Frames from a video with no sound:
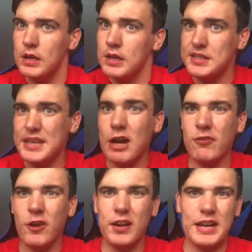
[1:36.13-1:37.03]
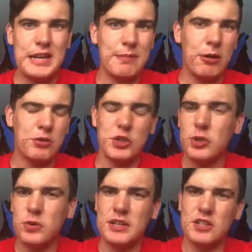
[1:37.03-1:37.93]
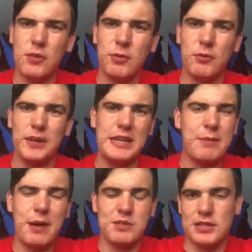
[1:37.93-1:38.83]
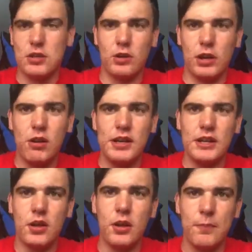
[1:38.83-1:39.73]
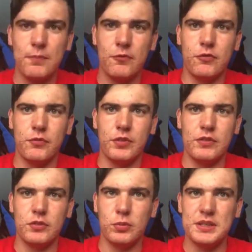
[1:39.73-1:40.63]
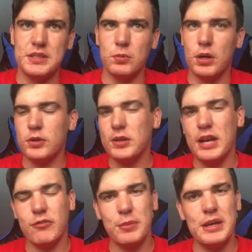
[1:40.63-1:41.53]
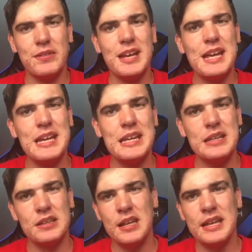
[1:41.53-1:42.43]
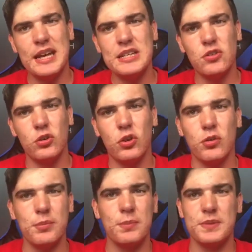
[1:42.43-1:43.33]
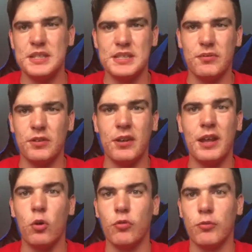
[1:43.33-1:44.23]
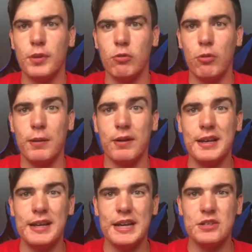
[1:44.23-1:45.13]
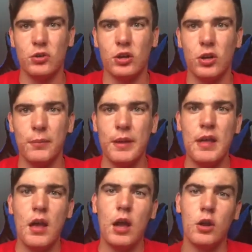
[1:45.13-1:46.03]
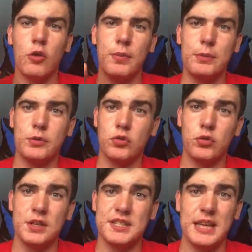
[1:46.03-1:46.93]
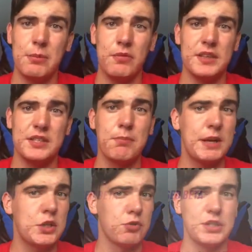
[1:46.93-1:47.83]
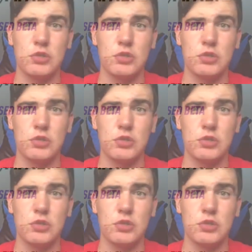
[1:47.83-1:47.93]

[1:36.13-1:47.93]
It's sent out via email. I'll show you an example of what the emails look like from FIFA 21. You get it from either EA.com, it's something like that, or from no reply at EA.com. A lot of people do try and scam with these, so make sure it's a